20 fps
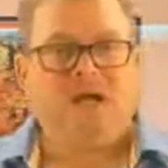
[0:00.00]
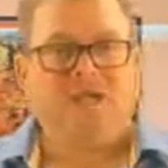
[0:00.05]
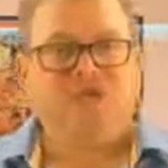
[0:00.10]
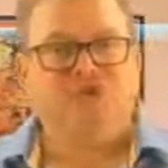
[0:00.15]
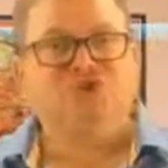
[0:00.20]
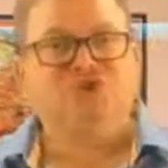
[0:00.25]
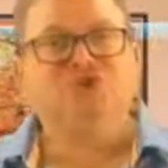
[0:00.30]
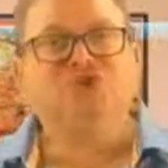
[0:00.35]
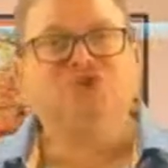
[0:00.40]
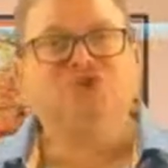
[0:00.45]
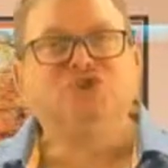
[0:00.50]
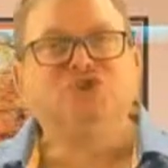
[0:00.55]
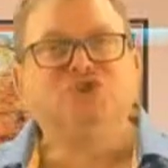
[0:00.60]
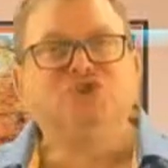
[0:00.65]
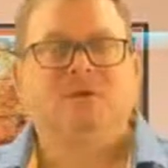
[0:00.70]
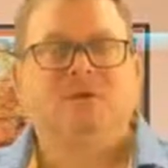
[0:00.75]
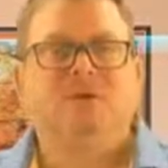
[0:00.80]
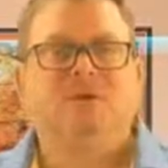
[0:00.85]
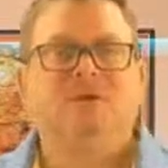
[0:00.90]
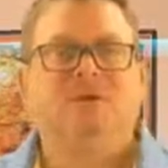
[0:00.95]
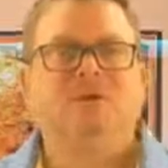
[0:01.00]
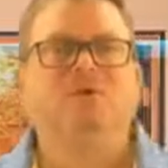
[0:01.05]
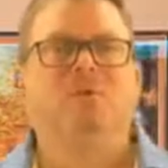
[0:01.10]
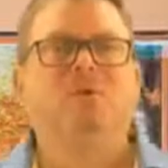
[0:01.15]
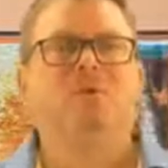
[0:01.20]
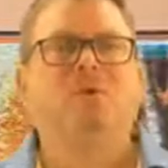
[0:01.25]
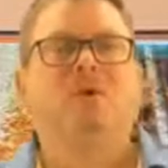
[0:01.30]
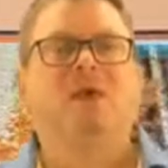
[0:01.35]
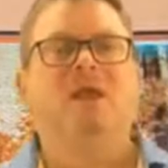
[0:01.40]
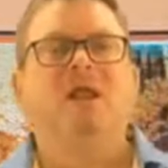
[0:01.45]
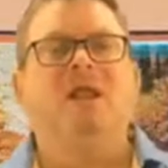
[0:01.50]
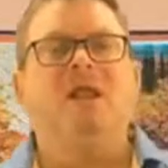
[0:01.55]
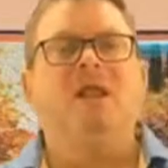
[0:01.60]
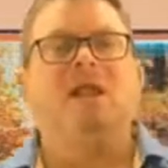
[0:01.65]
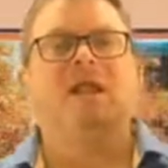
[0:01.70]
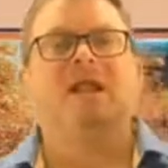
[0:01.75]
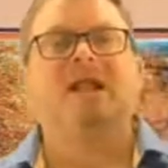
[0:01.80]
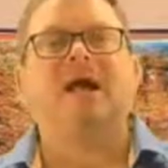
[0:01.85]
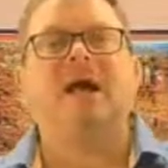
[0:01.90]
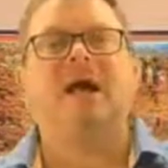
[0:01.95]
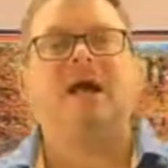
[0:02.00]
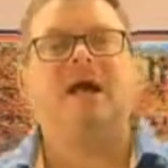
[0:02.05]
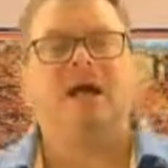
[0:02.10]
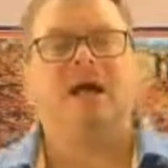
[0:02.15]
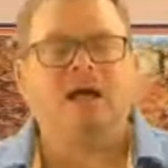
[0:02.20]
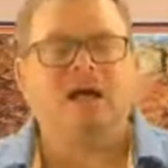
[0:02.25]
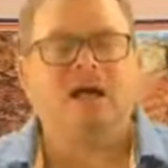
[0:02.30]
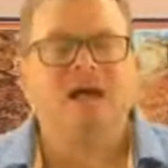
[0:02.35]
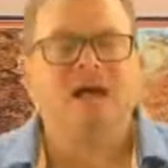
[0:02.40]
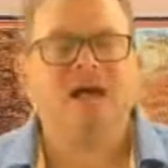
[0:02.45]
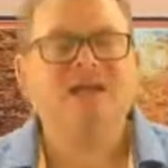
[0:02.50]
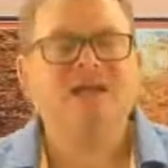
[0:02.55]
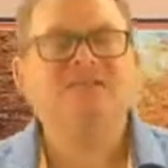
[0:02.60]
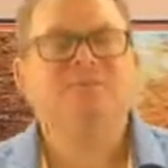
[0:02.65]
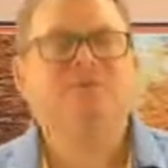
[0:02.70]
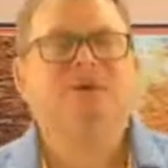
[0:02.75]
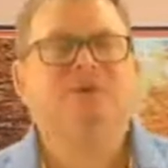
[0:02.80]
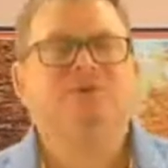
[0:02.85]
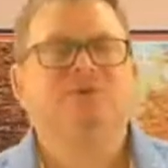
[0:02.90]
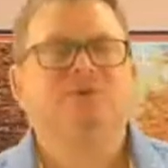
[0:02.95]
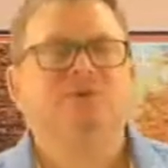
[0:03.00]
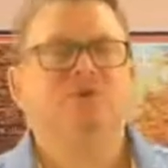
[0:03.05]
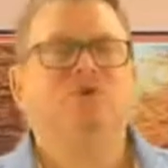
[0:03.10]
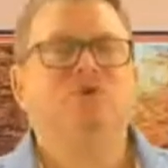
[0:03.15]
dirt. You're bringing in ice melter. You're